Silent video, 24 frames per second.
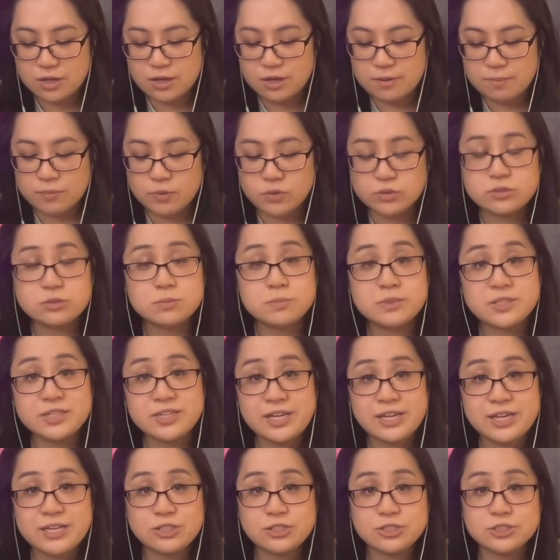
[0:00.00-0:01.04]

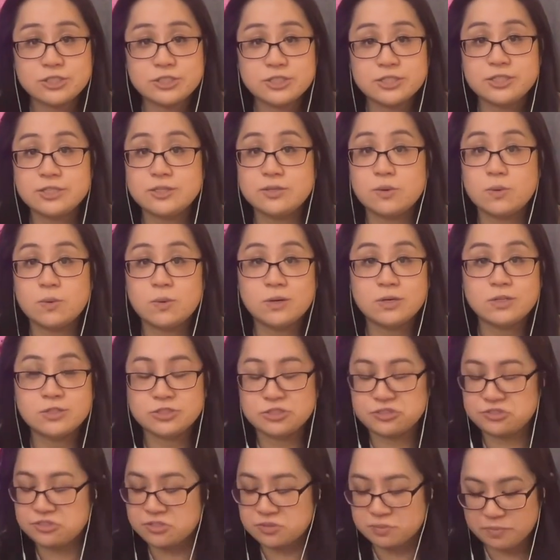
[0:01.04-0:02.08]
multiplication or
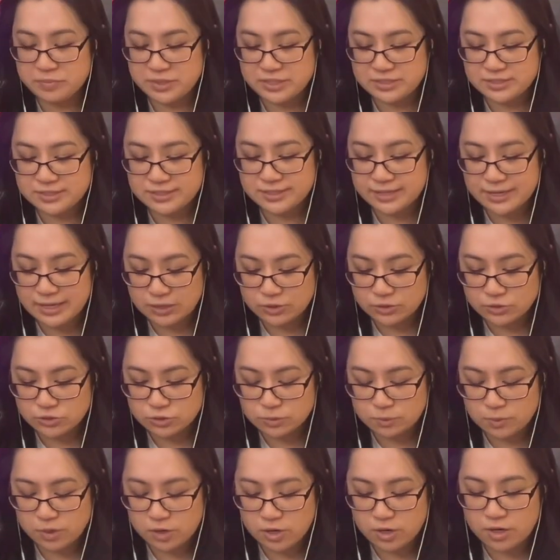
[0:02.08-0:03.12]
just some basic
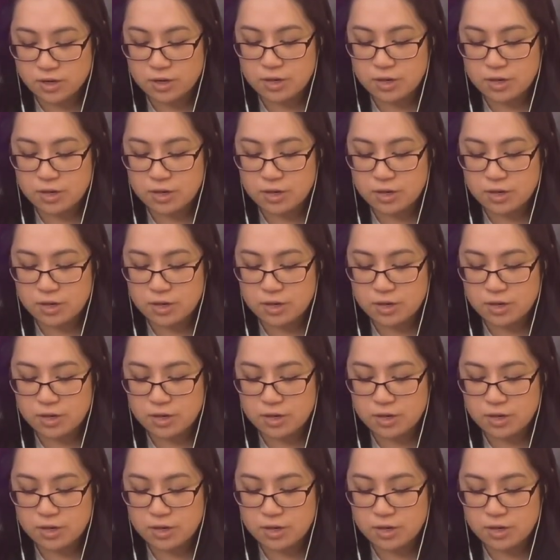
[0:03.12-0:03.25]
algebra